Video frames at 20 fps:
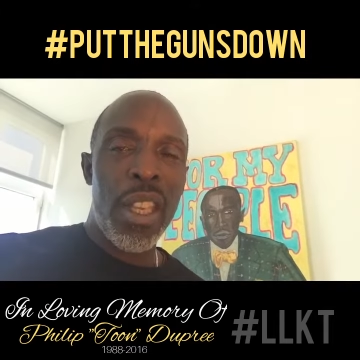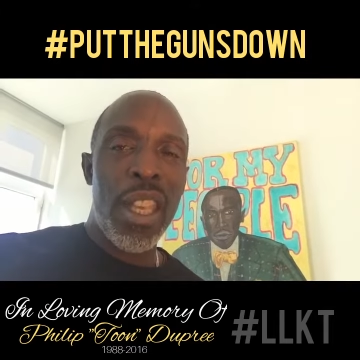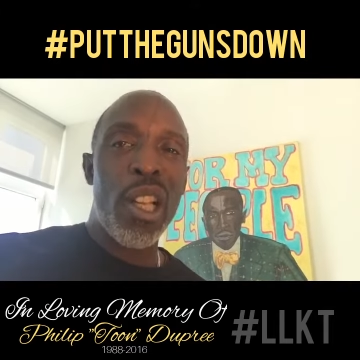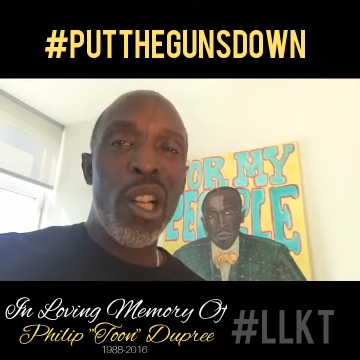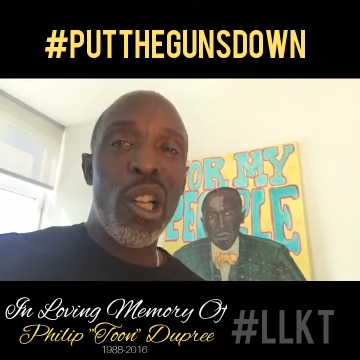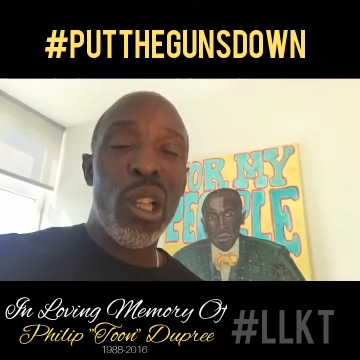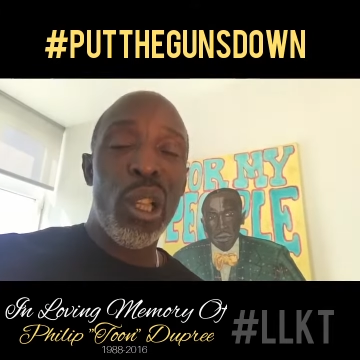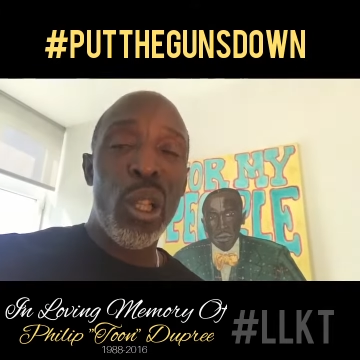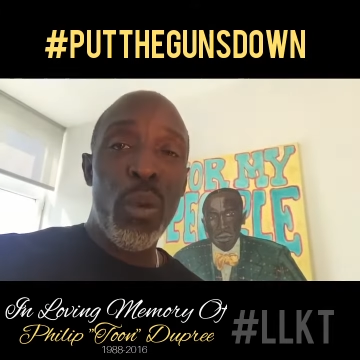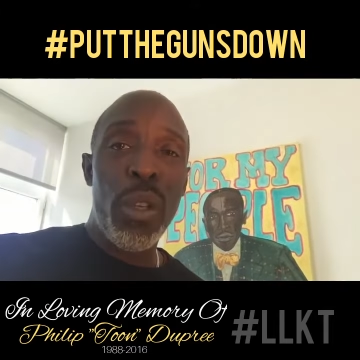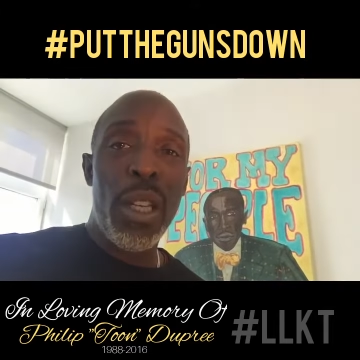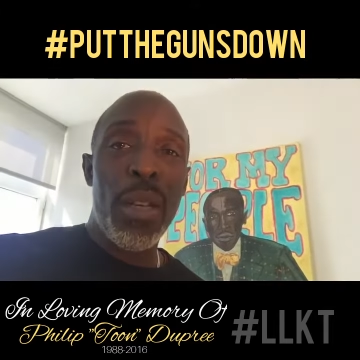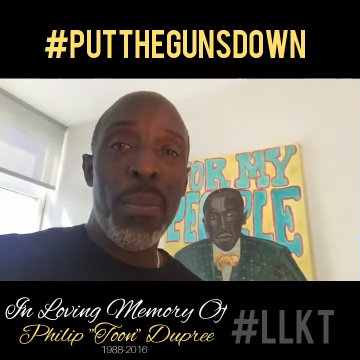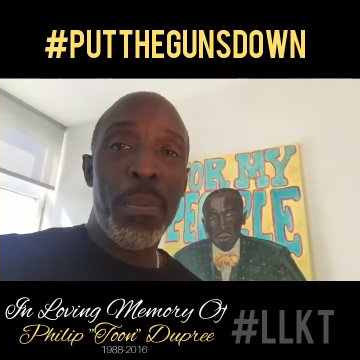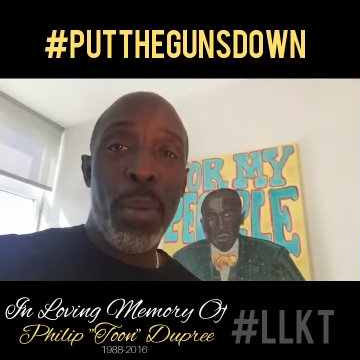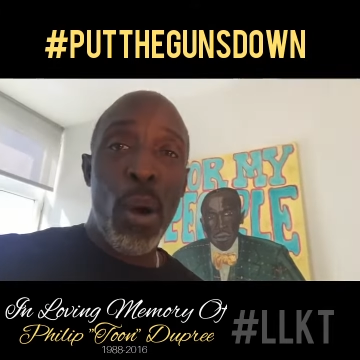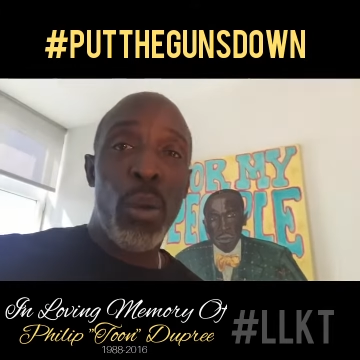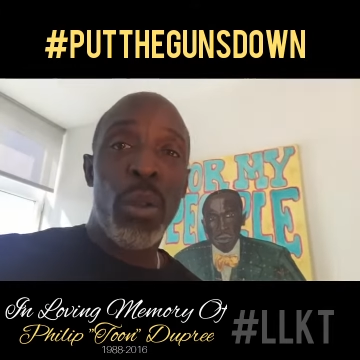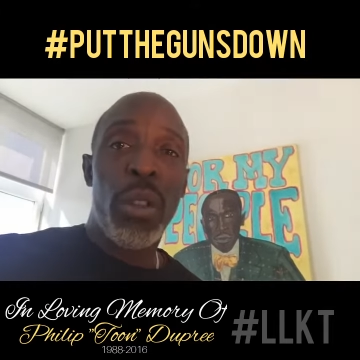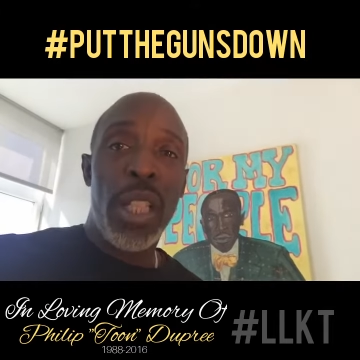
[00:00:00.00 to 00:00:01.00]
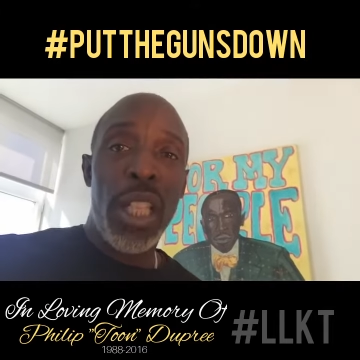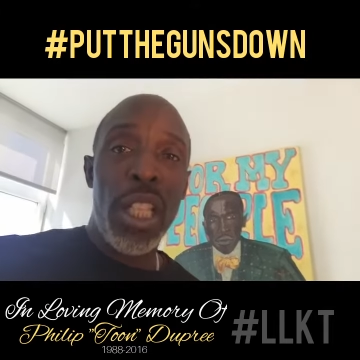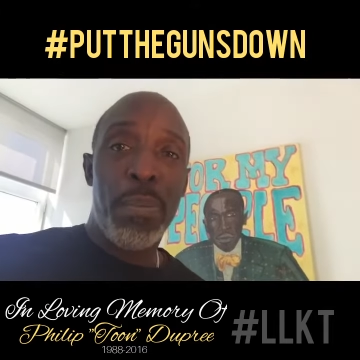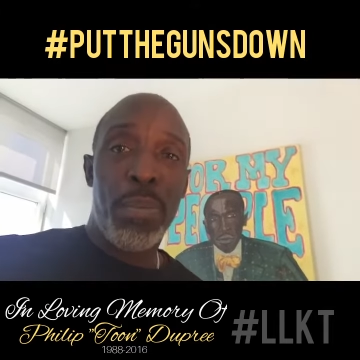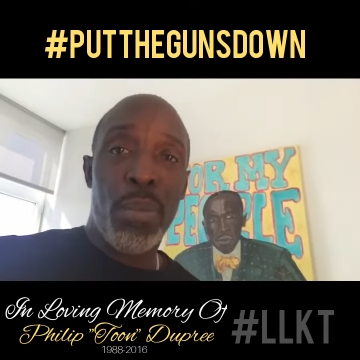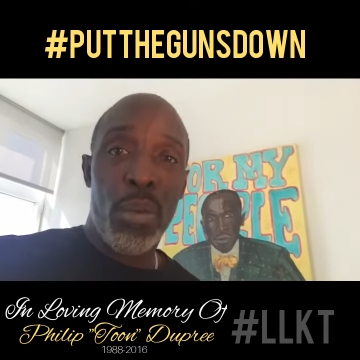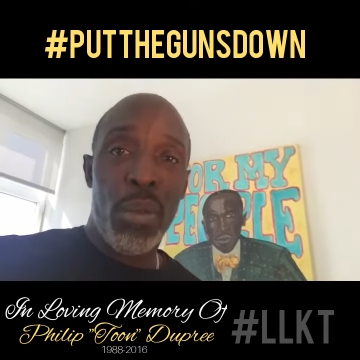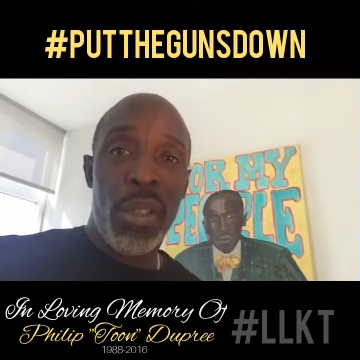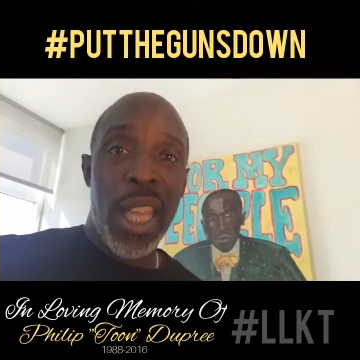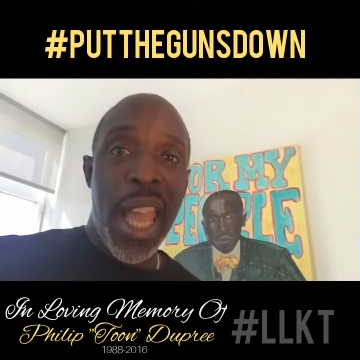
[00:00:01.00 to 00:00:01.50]
including police
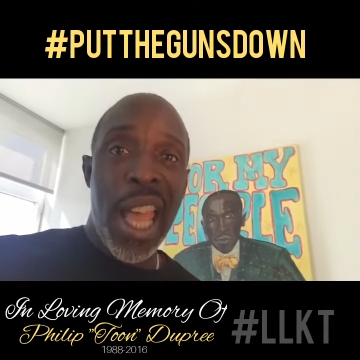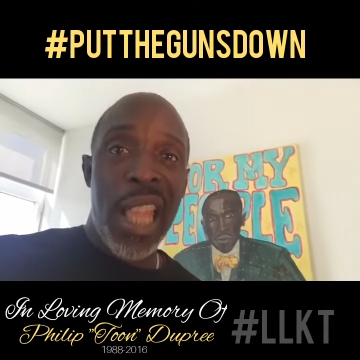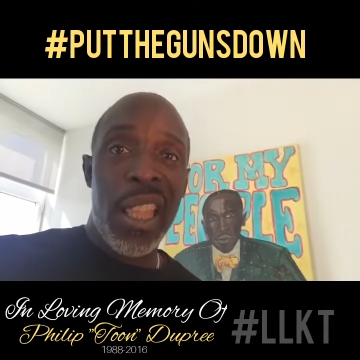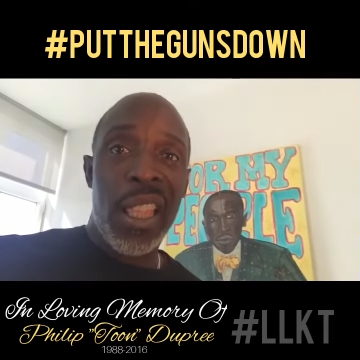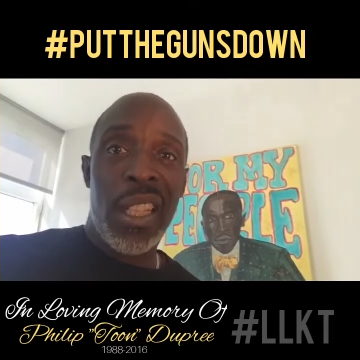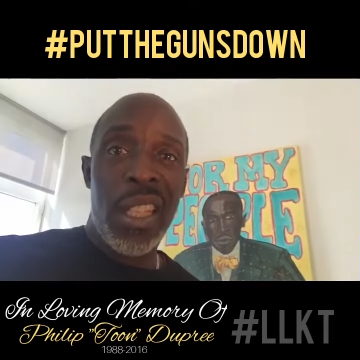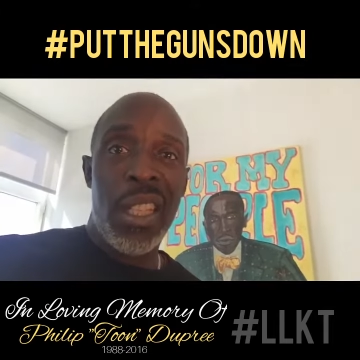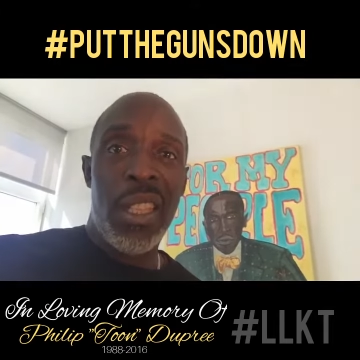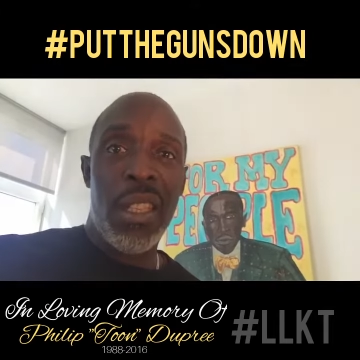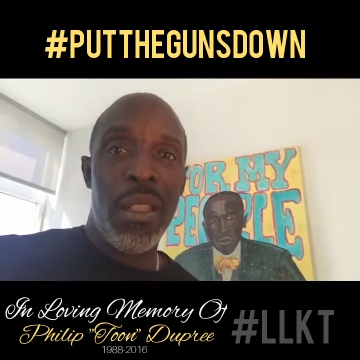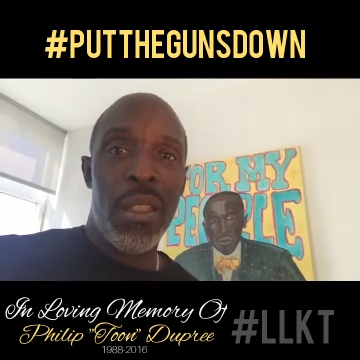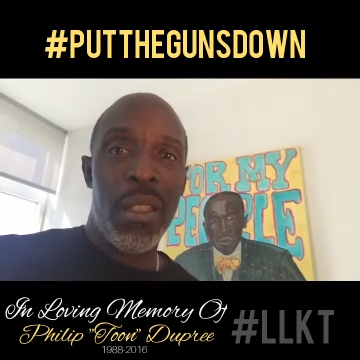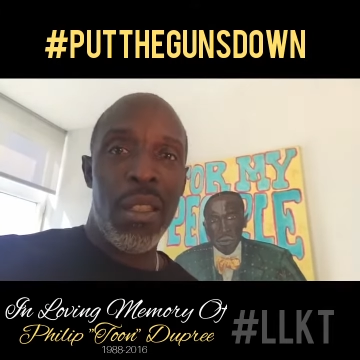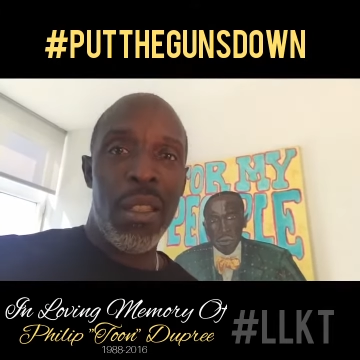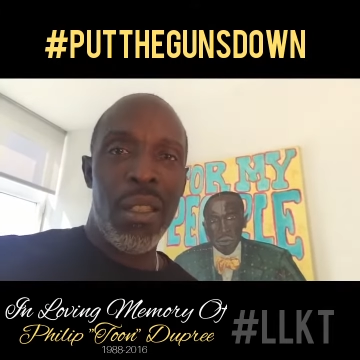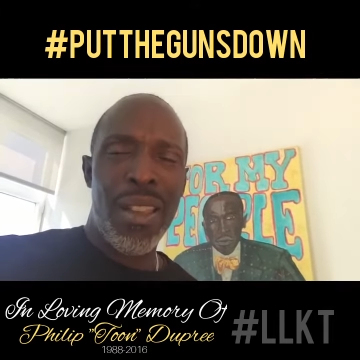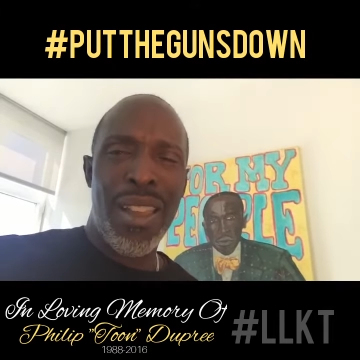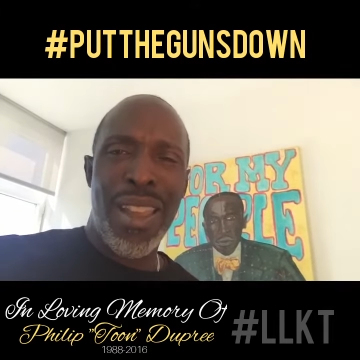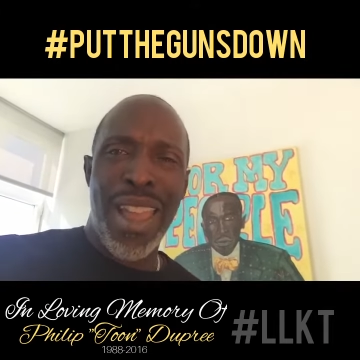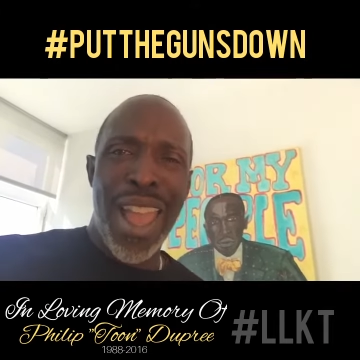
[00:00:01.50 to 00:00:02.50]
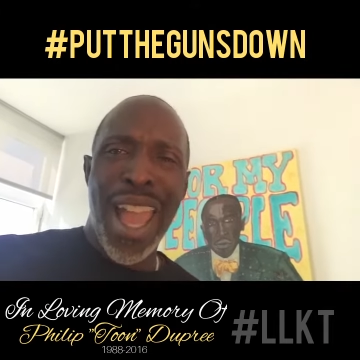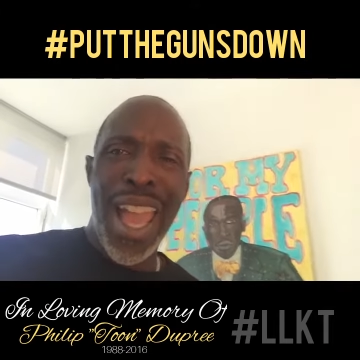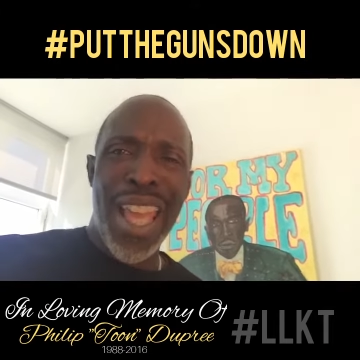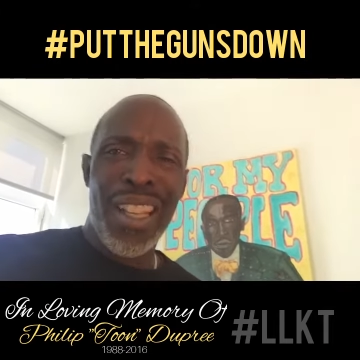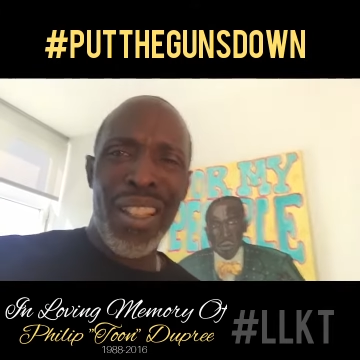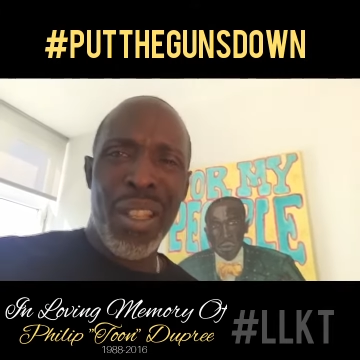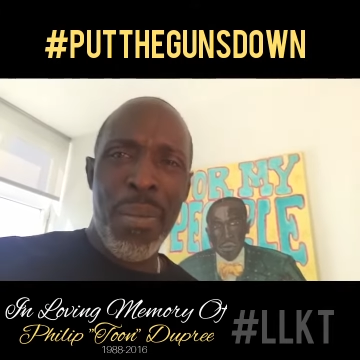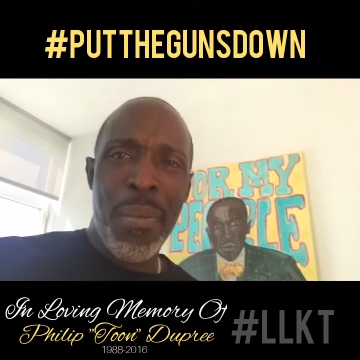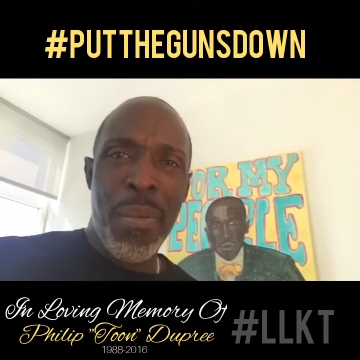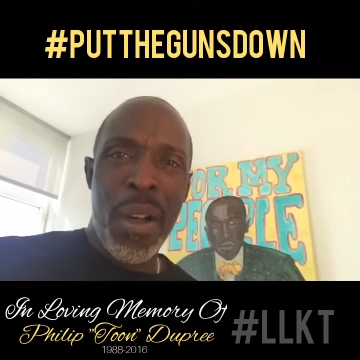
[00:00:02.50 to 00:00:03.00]
brutality, and
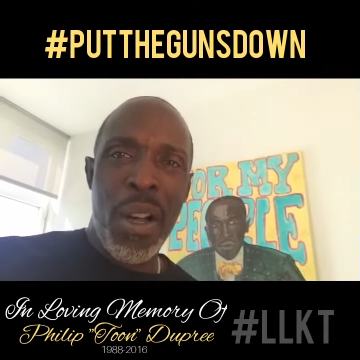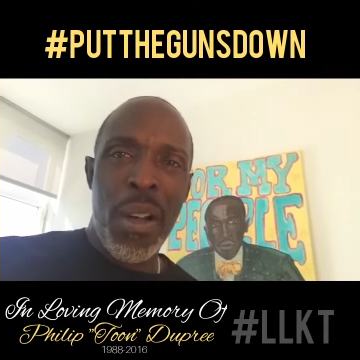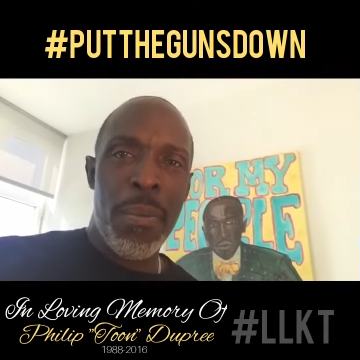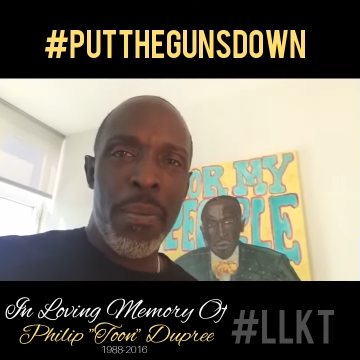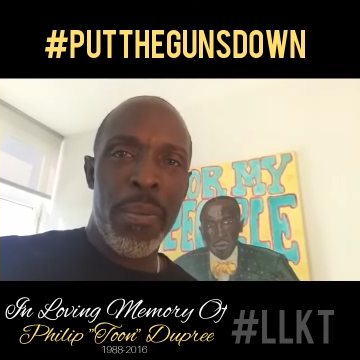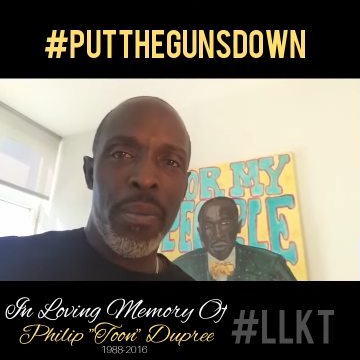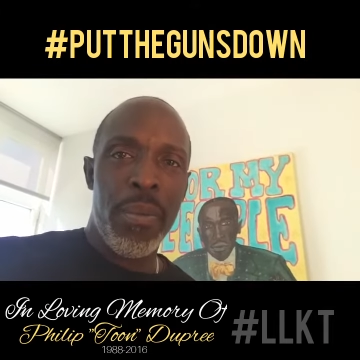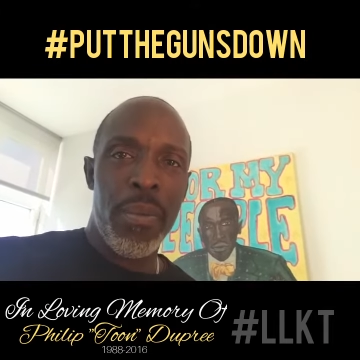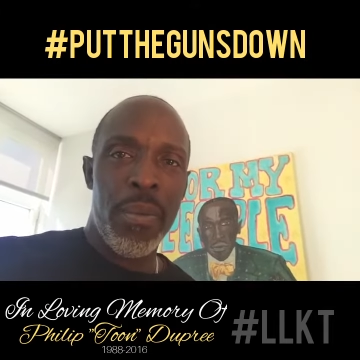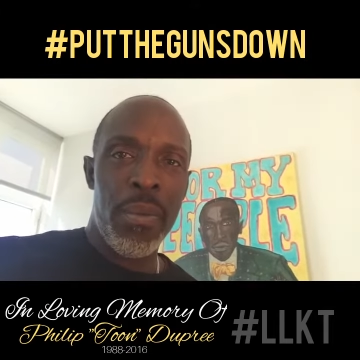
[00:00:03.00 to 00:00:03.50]
added them up,